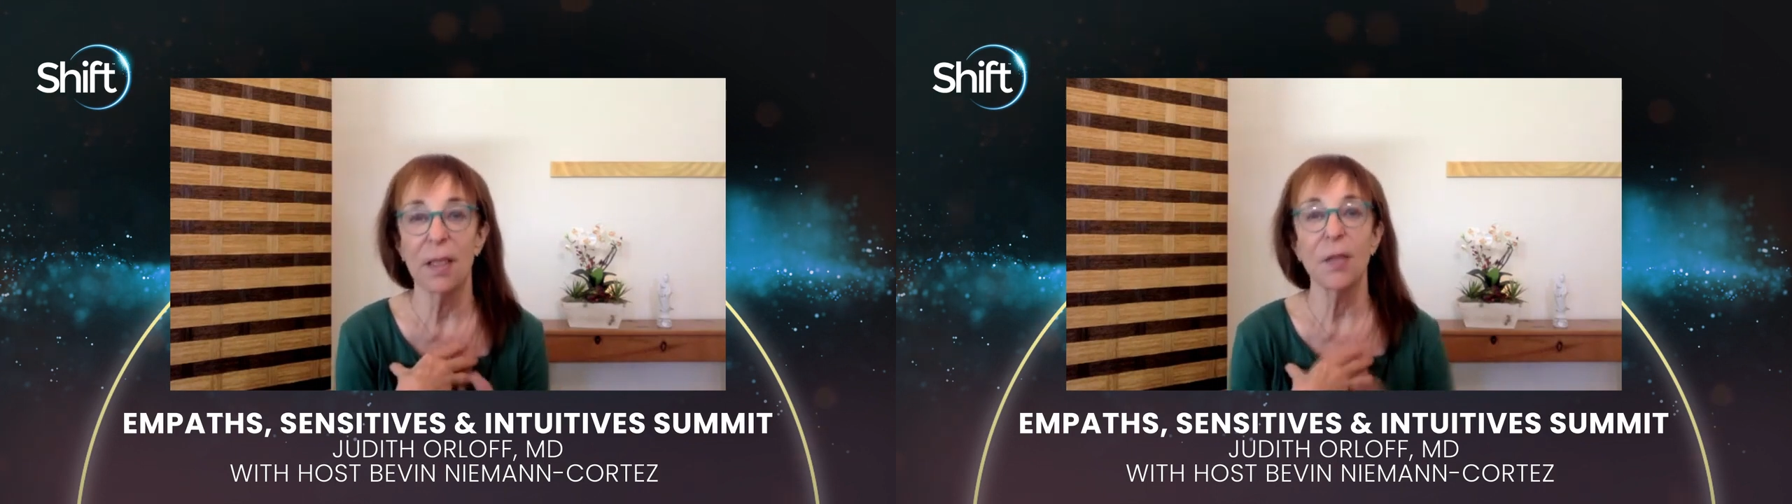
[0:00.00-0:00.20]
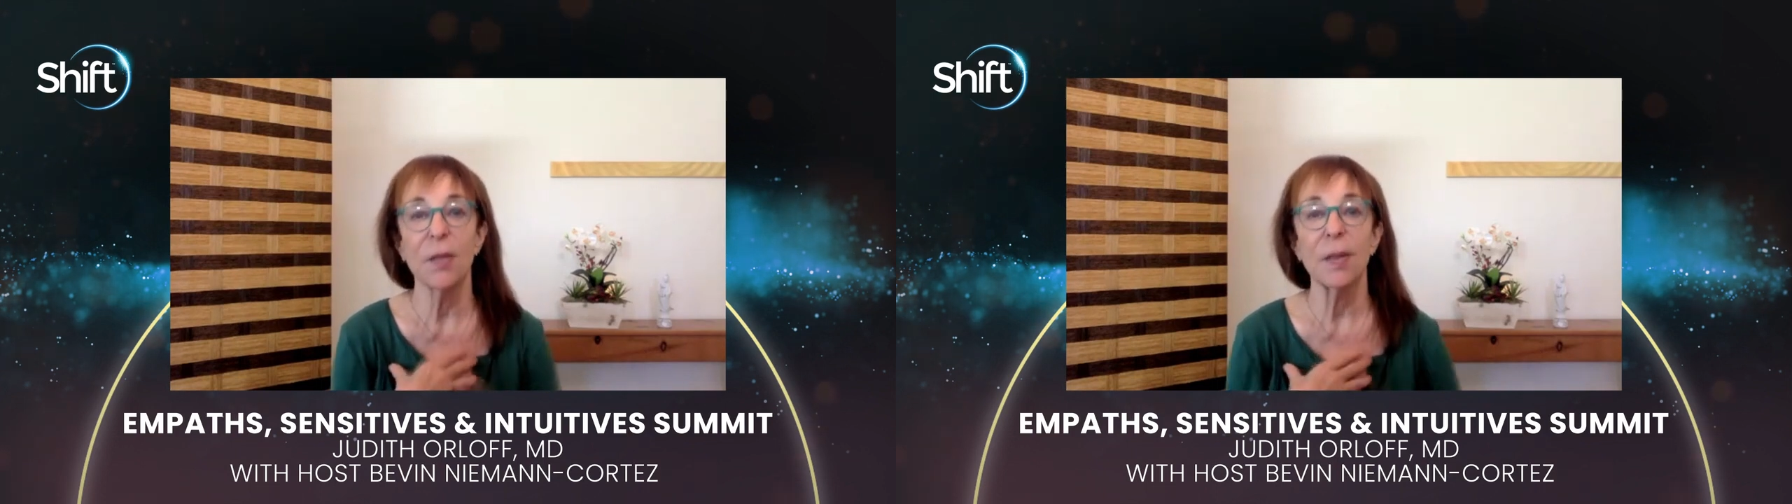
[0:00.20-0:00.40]

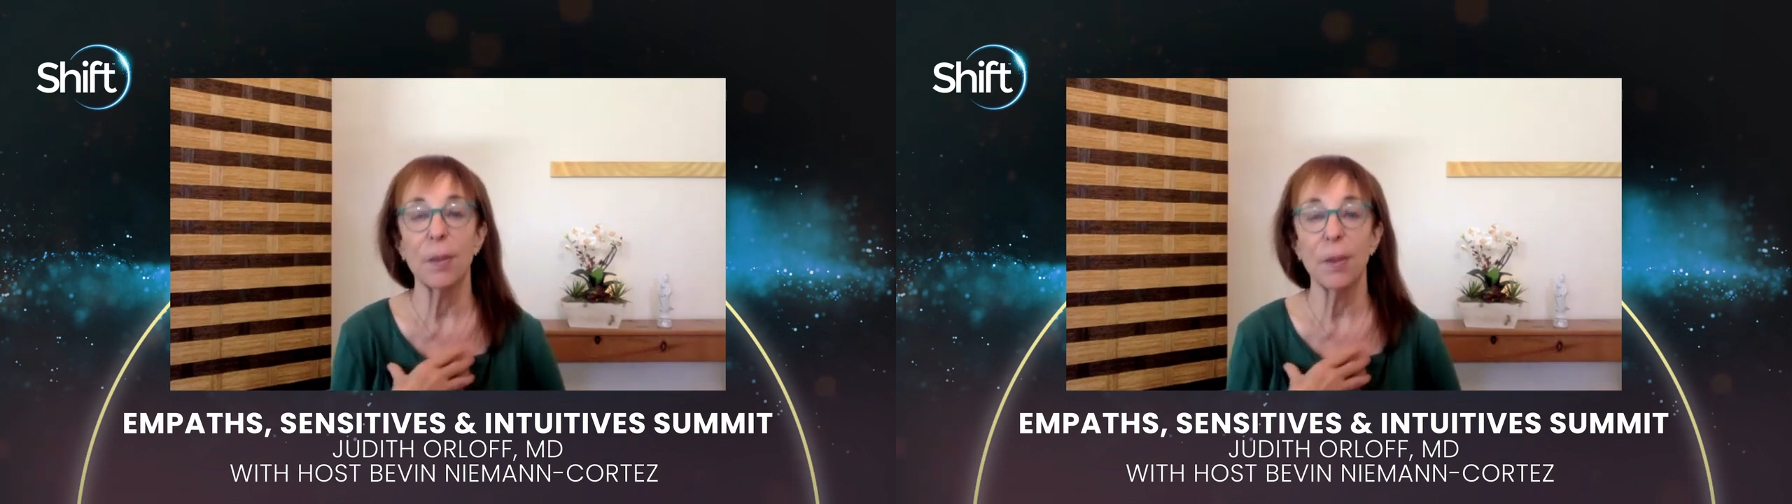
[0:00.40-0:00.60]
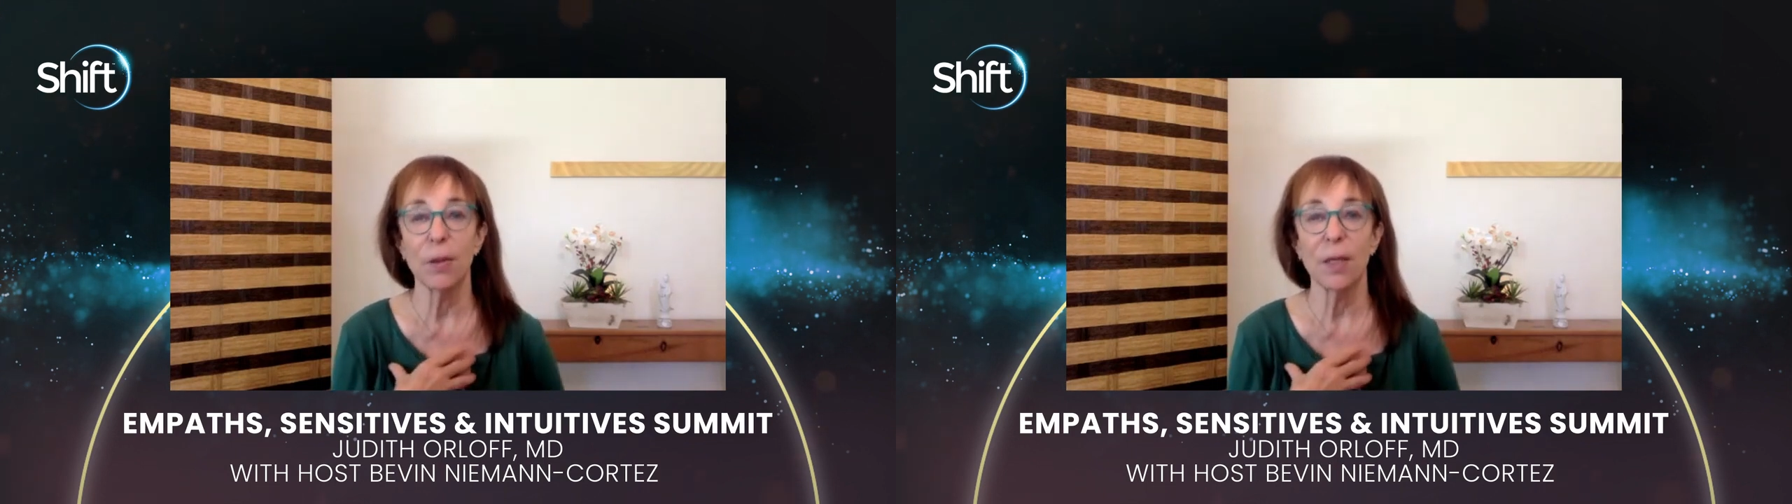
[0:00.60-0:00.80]
your
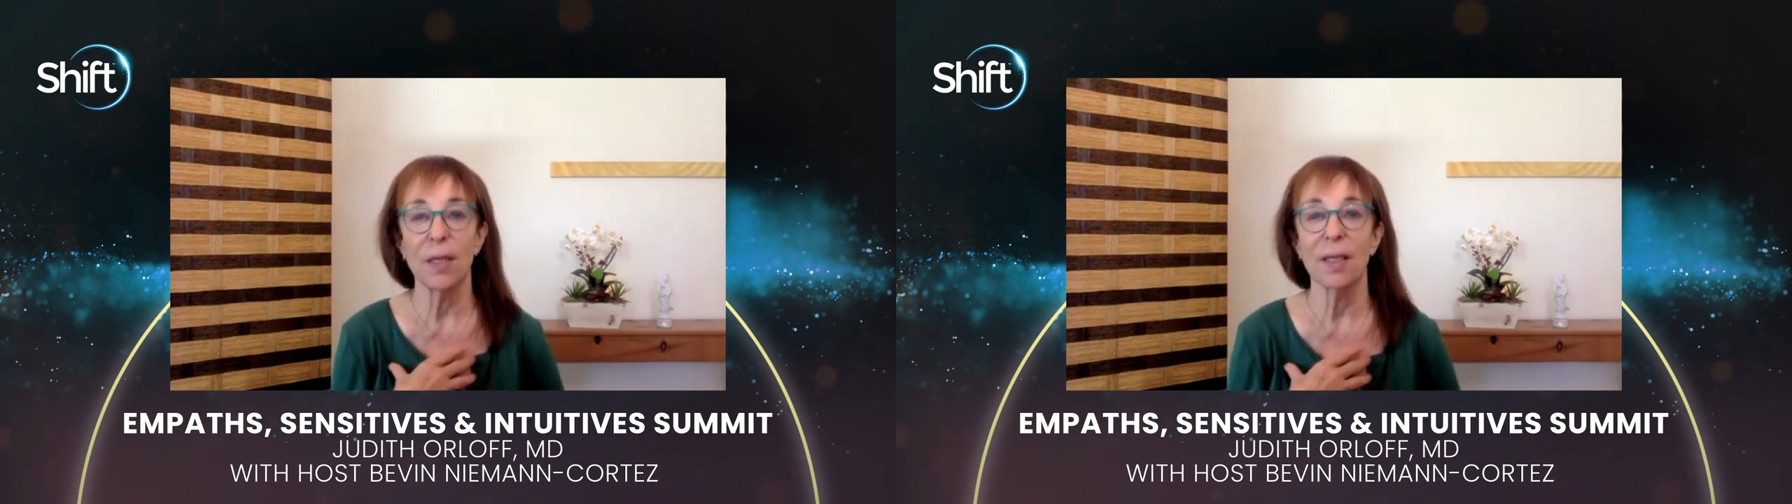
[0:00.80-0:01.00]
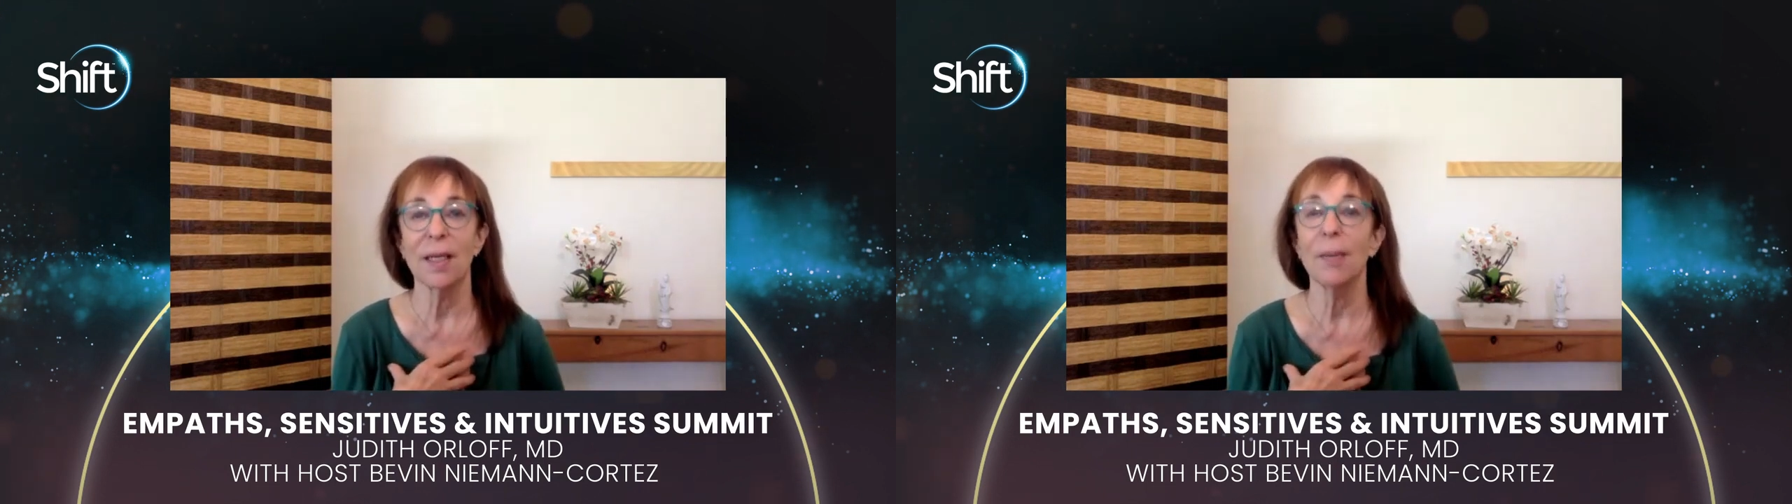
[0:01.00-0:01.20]
impulse
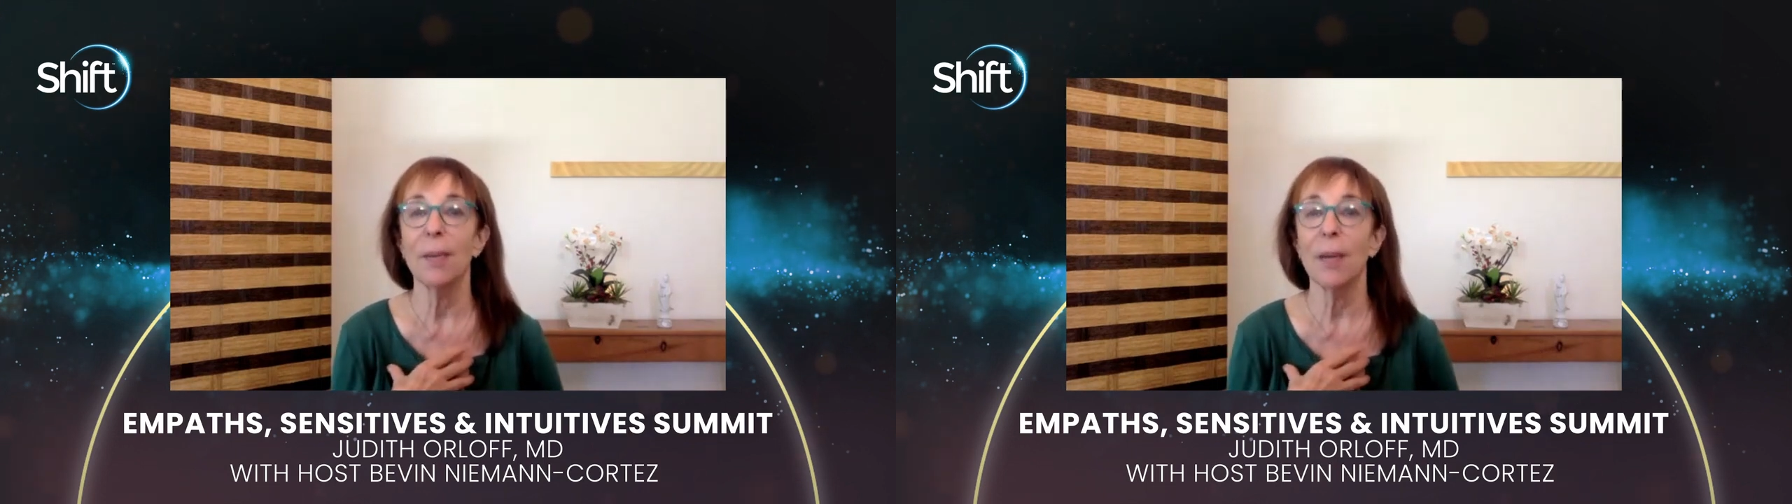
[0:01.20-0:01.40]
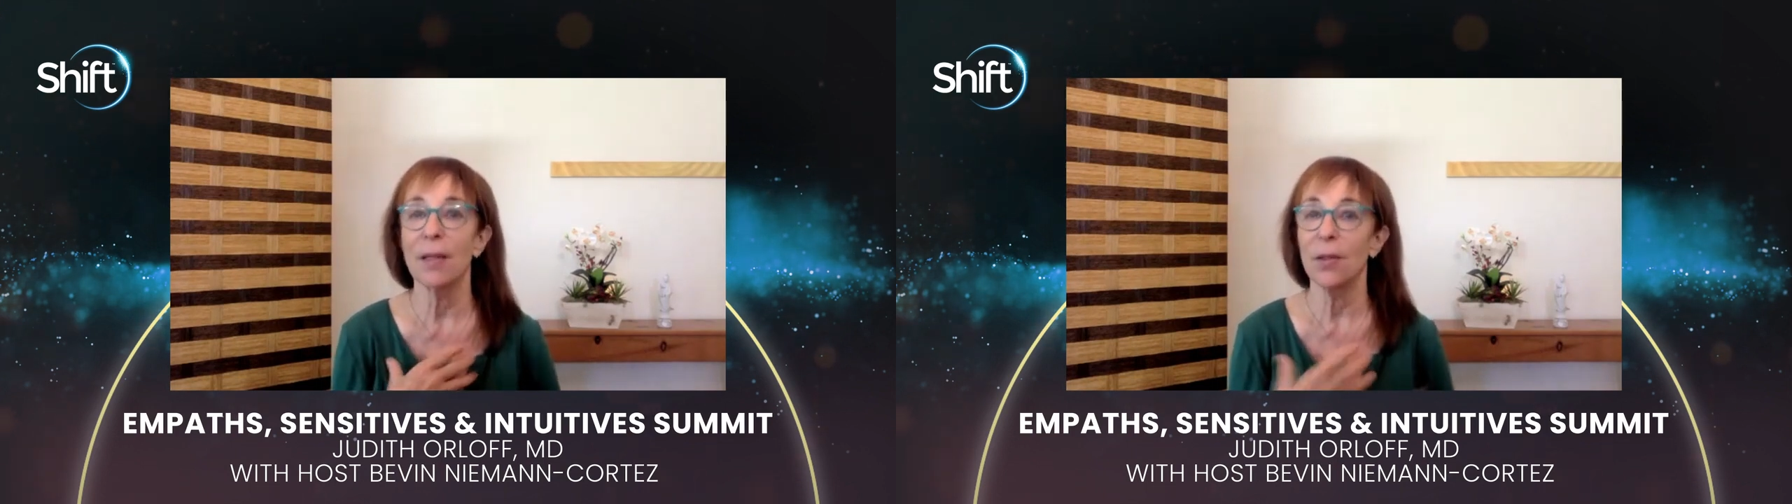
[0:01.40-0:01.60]
as an empath